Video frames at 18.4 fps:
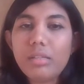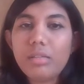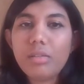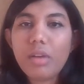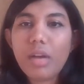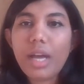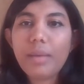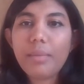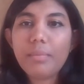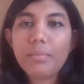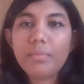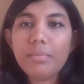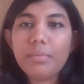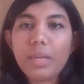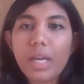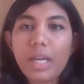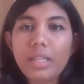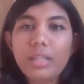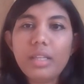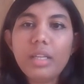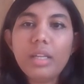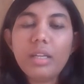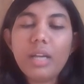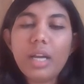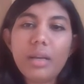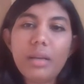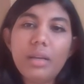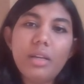So I
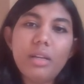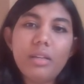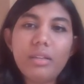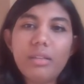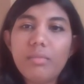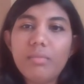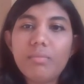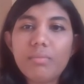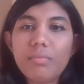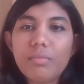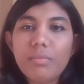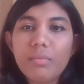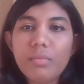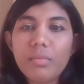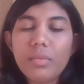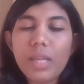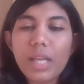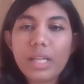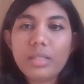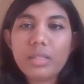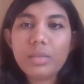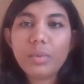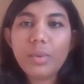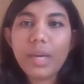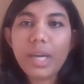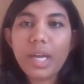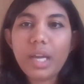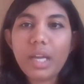think that's
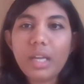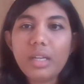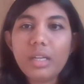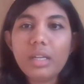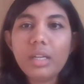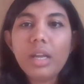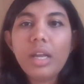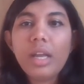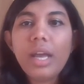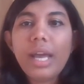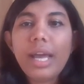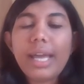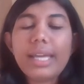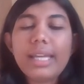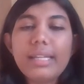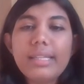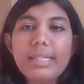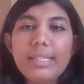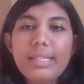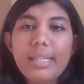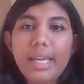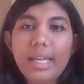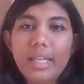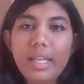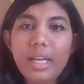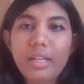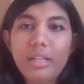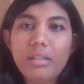when I can
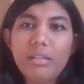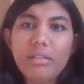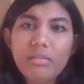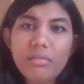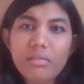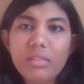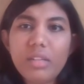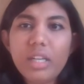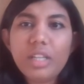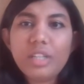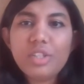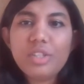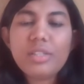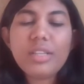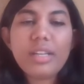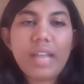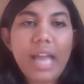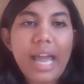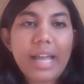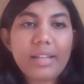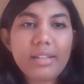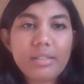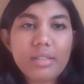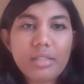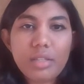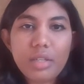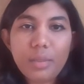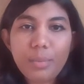say that it just
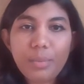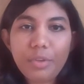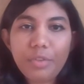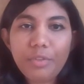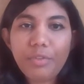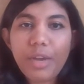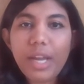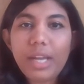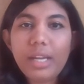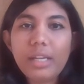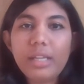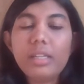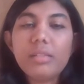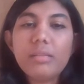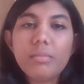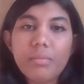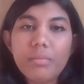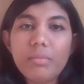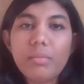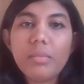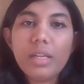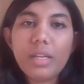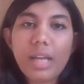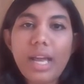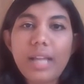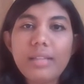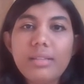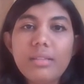enhances your profile and it
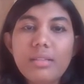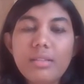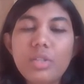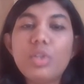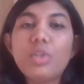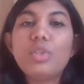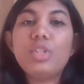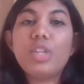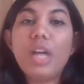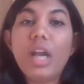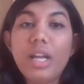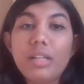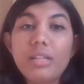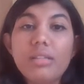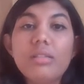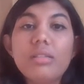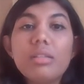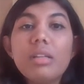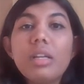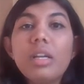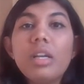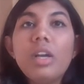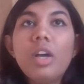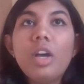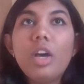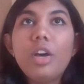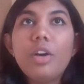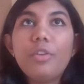enhances your chance
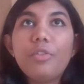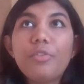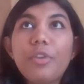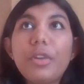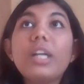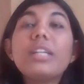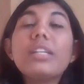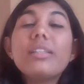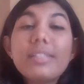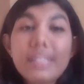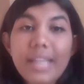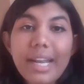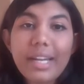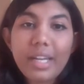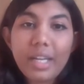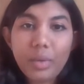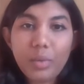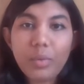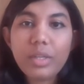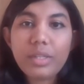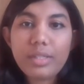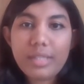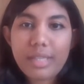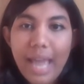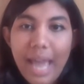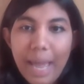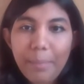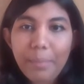of understanding
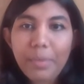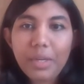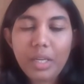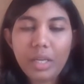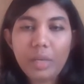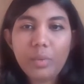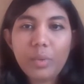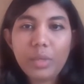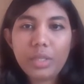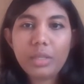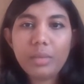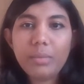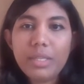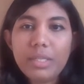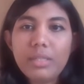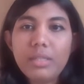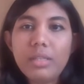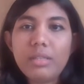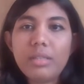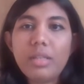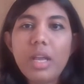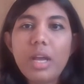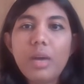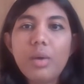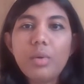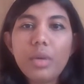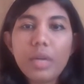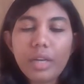what's happening with a business.
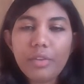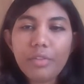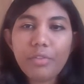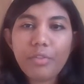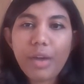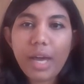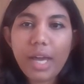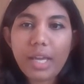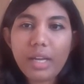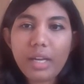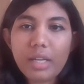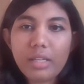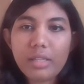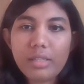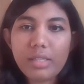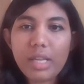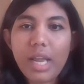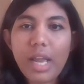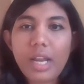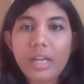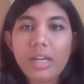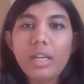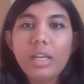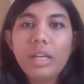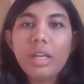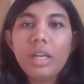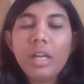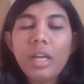Now, if I understand
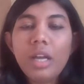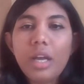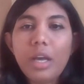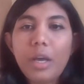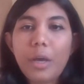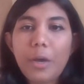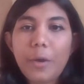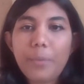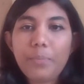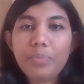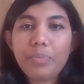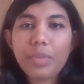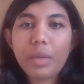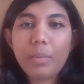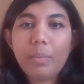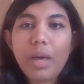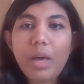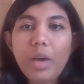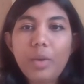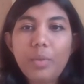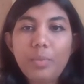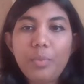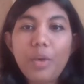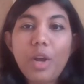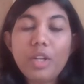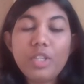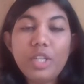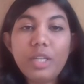about
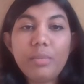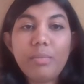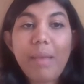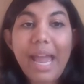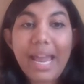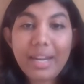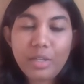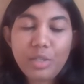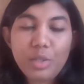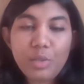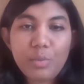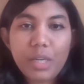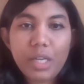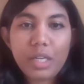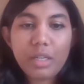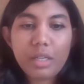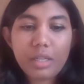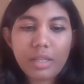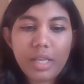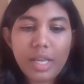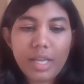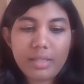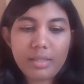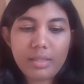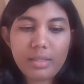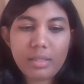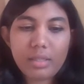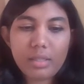project management,
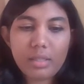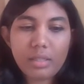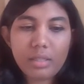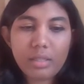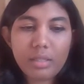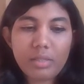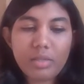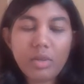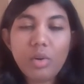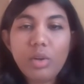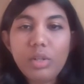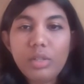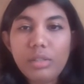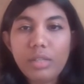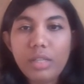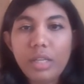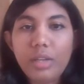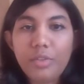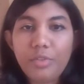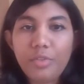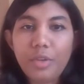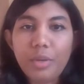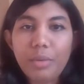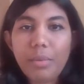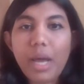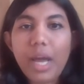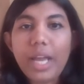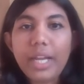there's this whole thing
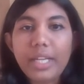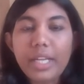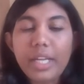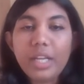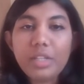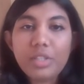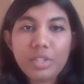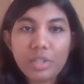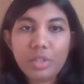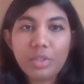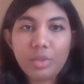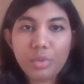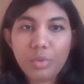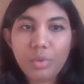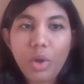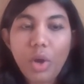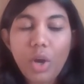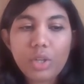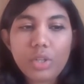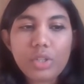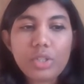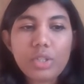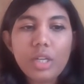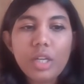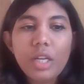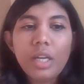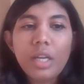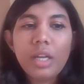from ideation to launch.
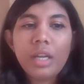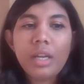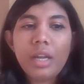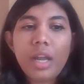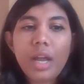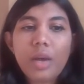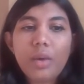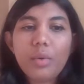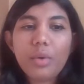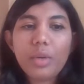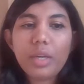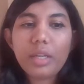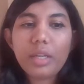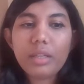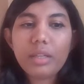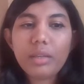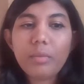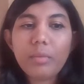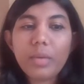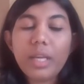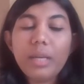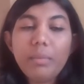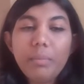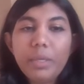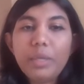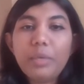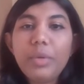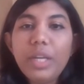Now,
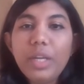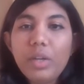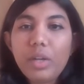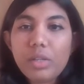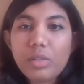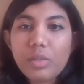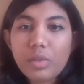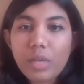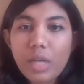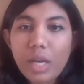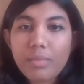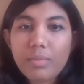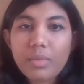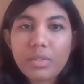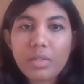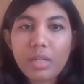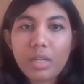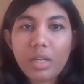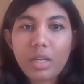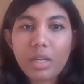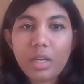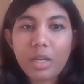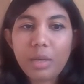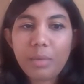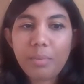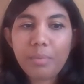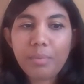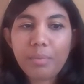in between also comes
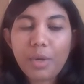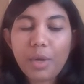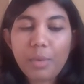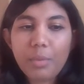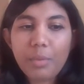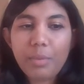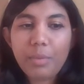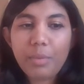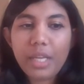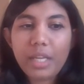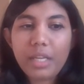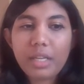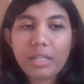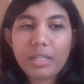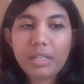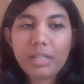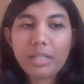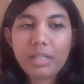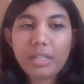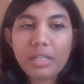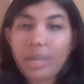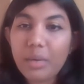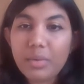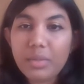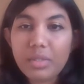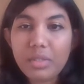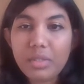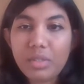probably customer
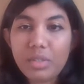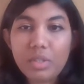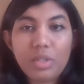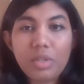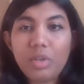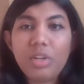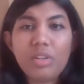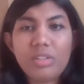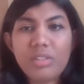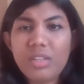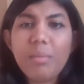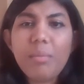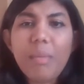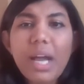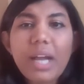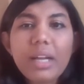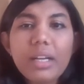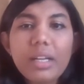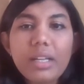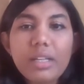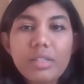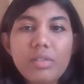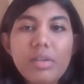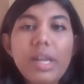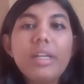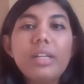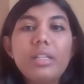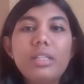acquisition or some marketing
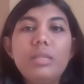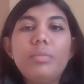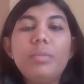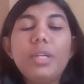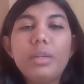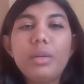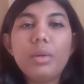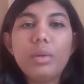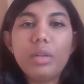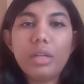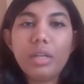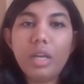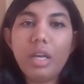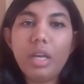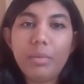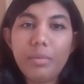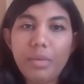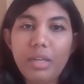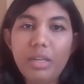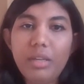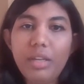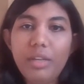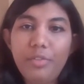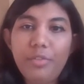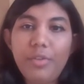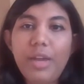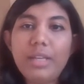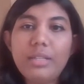strategy. But
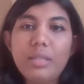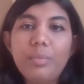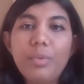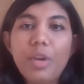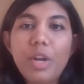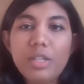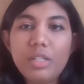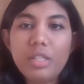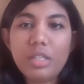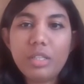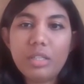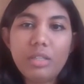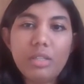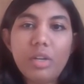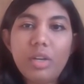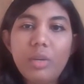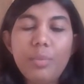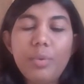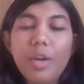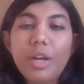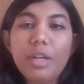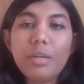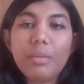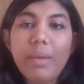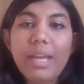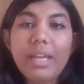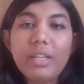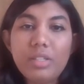if as a project or
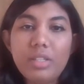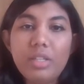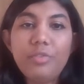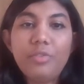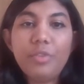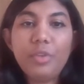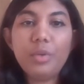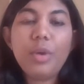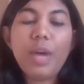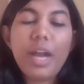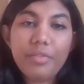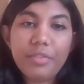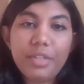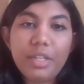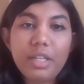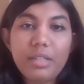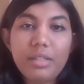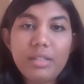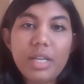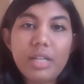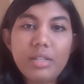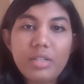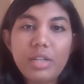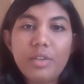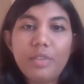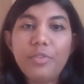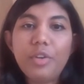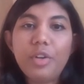product manager, if you have the
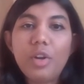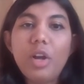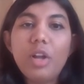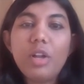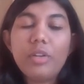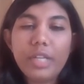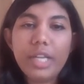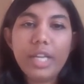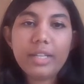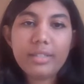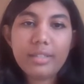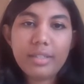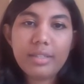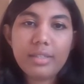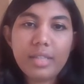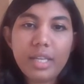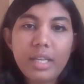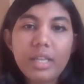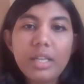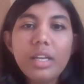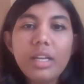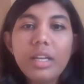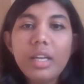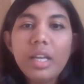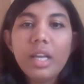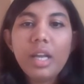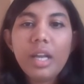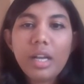insights of your already existing
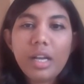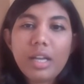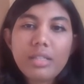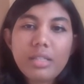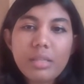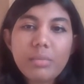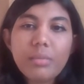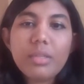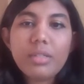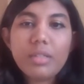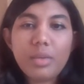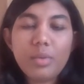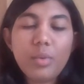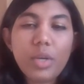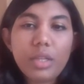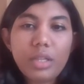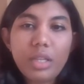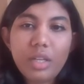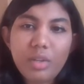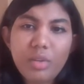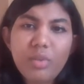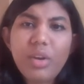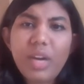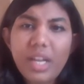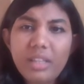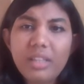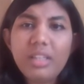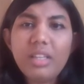customers and what they know,
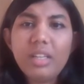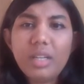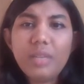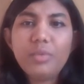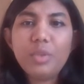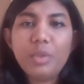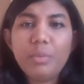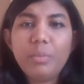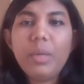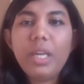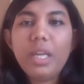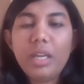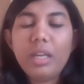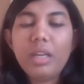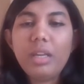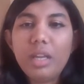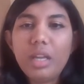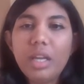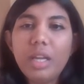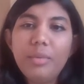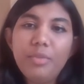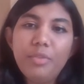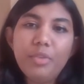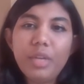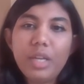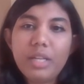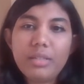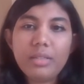I think it would be
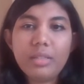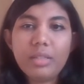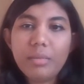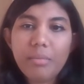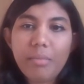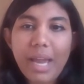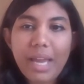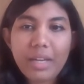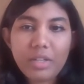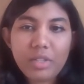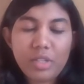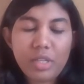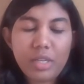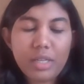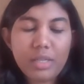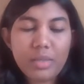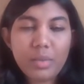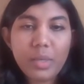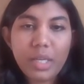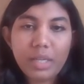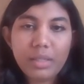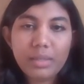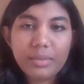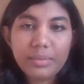helpful as a manager as well.